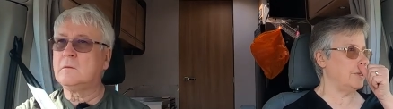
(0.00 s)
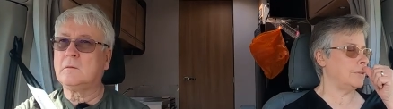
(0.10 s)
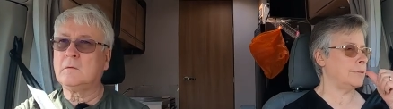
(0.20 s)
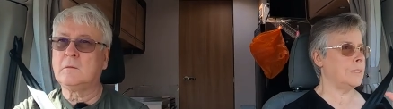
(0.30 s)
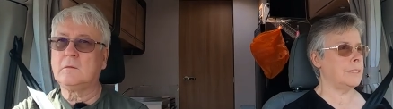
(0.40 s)

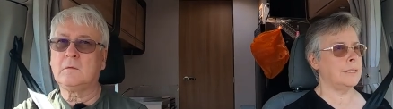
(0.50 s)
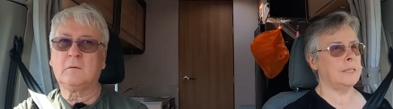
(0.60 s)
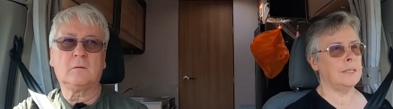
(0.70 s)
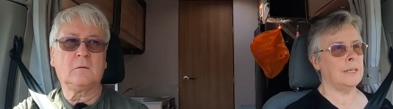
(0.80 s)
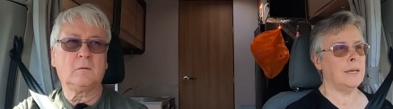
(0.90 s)
Speaker 1: is
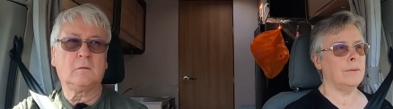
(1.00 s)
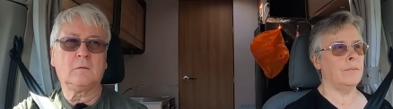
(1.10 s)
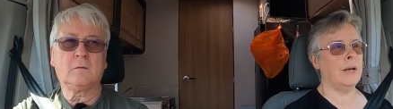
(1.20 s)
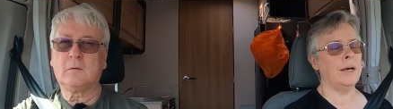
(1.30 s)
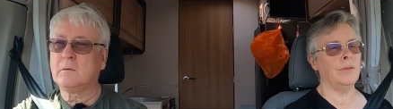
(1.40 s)

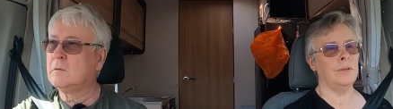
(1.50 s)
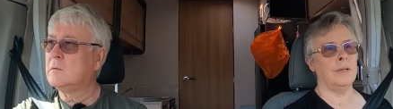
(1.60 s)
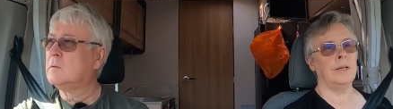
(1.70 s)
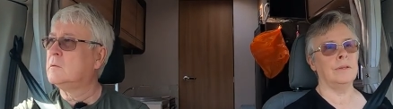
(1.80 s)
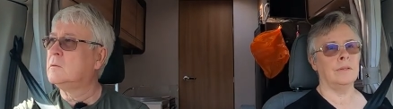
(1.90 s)
getting round
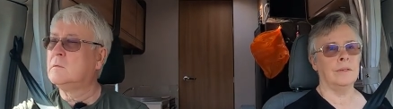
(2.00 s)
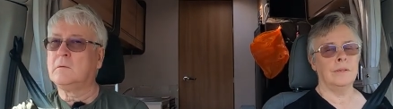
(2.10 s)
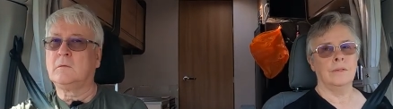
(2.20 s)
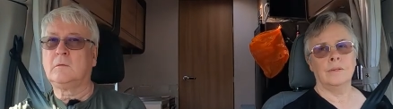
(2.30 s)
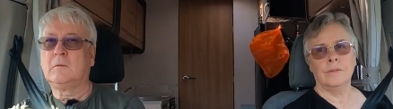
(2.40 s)
it
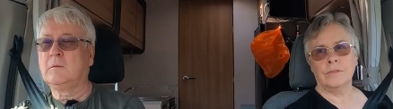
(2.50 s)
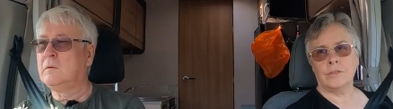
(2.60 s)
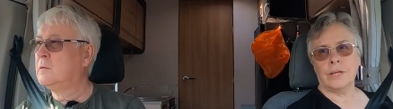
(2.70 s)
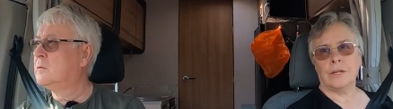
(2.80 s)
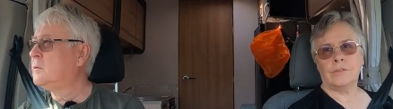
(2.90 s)

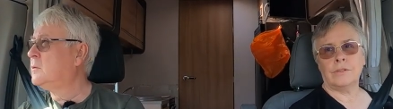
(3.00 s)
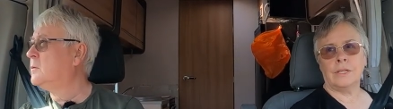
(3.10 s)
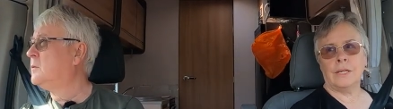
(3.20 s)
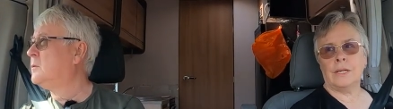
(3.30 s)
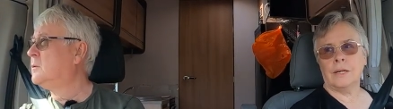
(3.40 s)
to get
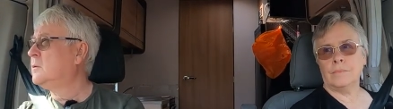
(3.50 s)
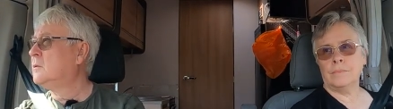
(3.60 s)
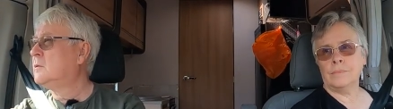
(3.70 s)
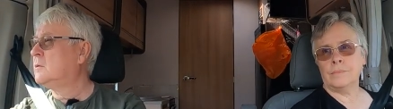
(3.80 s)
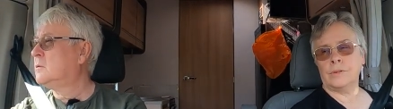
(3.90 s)
to the
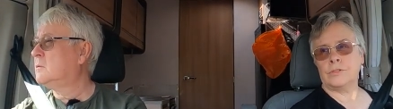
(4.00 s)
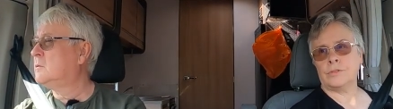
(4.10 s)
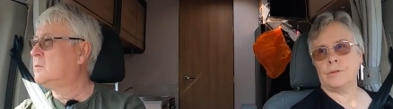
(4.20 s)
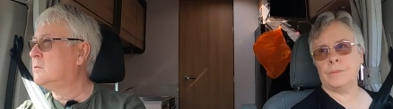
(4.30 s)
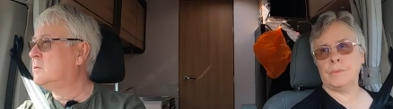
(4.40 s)
um,
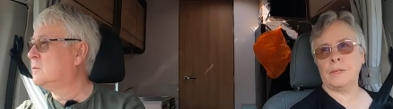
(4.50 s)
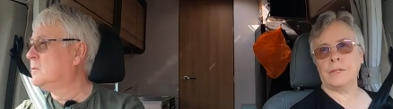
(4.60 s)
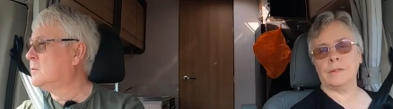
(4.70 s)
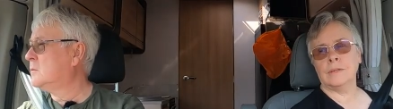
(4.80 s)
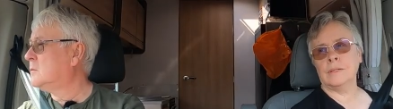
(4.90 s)
washroom in the
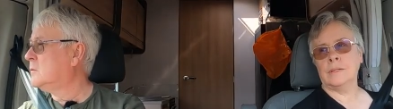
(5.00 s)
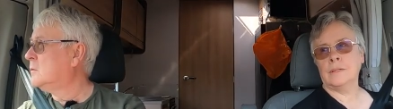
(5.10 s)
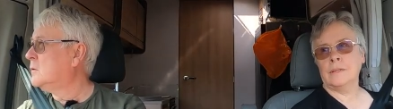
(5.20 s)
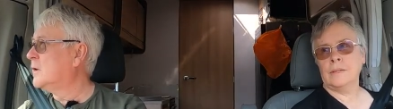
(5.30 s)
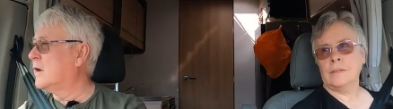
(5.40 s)
middle.
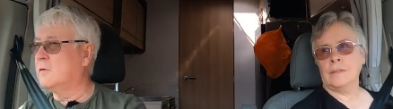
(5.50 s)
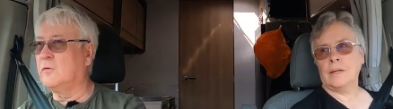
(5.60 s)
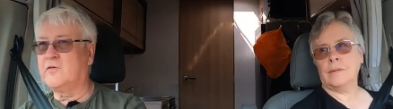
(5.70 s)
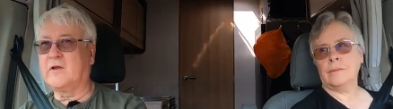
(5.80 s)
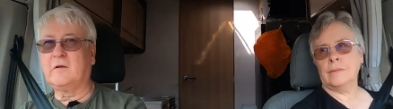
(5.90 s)
Speaker 2: Yeah,
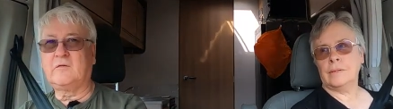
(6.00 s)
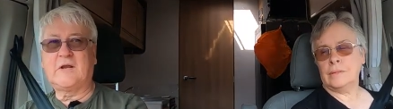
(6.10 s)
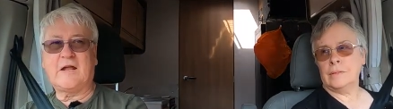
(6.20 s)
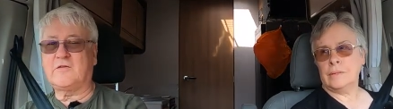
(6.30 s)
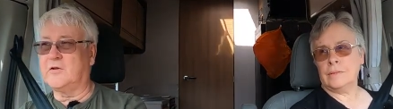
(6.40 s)
or to,
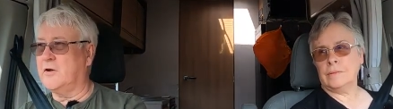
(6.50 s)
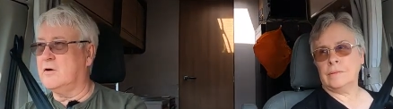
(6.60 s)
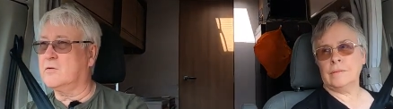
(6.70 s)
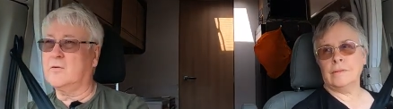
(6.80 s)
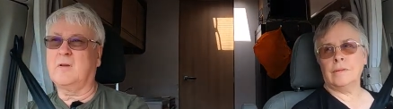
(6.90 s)
to, get to the
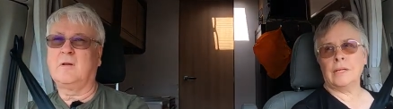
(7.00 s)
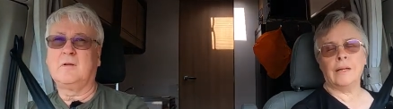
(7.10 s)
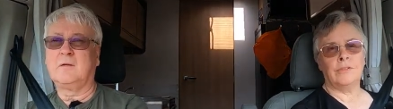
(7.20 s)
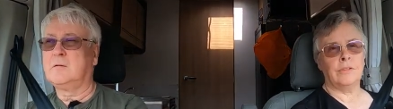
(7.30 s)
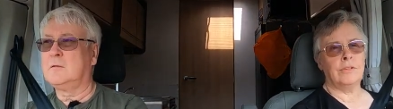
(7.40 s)
dogs.
Speaker 1: And
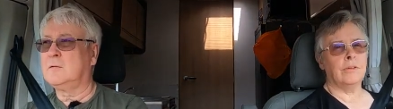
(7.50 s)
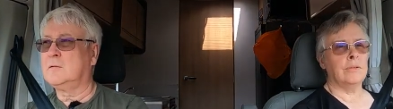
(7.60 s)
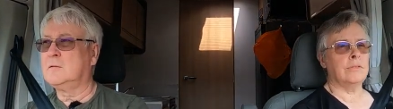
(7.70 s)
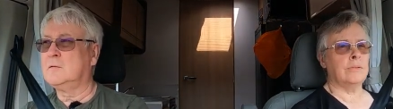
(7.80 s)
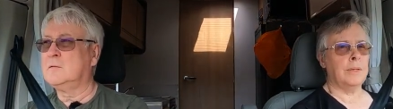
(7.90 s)
get to the
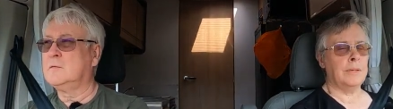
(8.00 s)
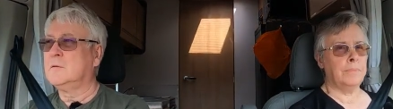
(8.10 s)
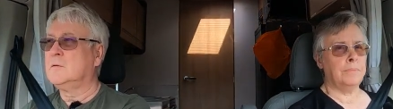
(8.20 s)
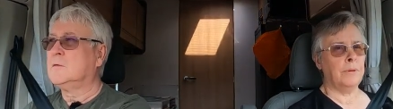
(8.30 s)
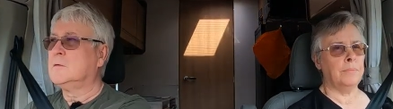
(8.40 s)
dogs. I mean,
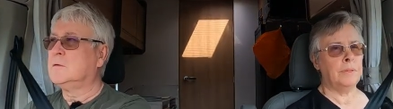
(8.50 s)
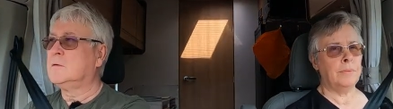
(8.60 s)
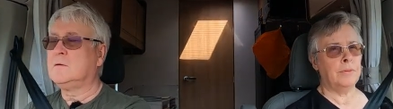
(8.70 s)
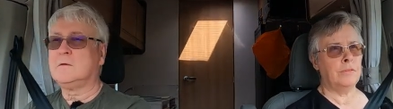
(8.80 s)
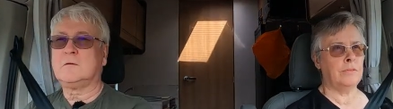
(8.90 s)

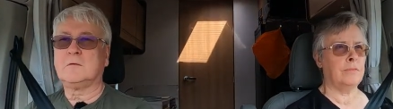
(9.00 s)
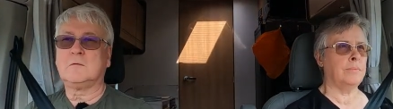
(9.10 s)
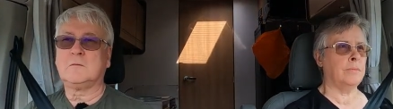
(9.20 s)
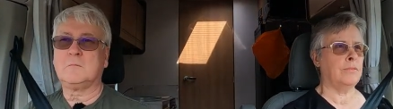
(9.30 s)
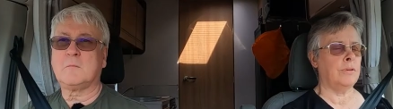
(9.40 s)
Poppy was,
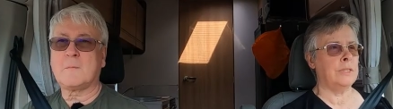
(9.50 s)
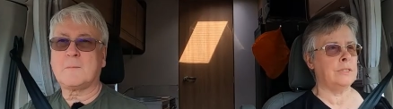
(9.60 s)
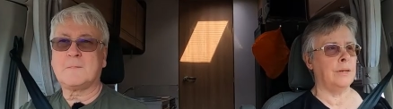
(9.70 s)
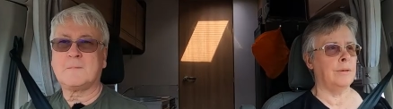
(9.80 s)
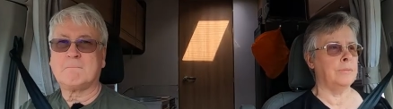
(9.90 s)
what, three
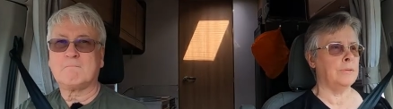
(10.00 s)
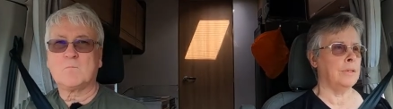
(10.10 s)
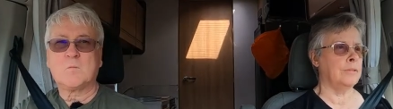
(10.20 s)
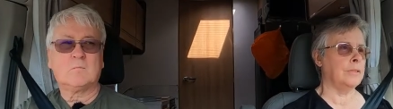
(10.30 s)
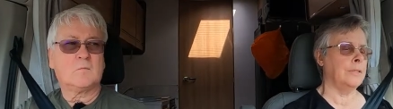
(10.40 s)
times
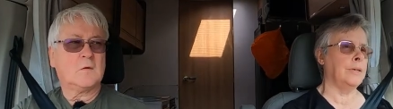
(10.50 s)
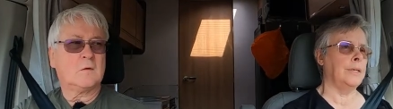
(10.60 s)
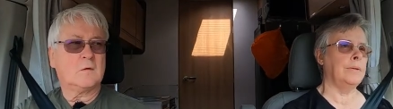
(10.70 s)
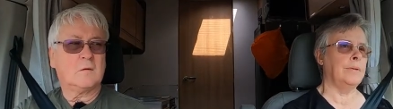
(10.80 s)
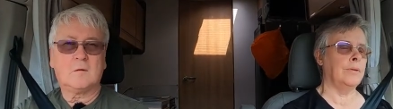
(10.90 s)
last
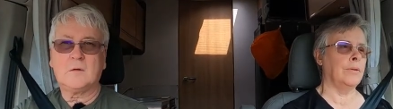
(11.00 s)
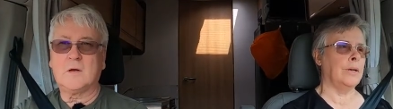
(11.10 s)
night you got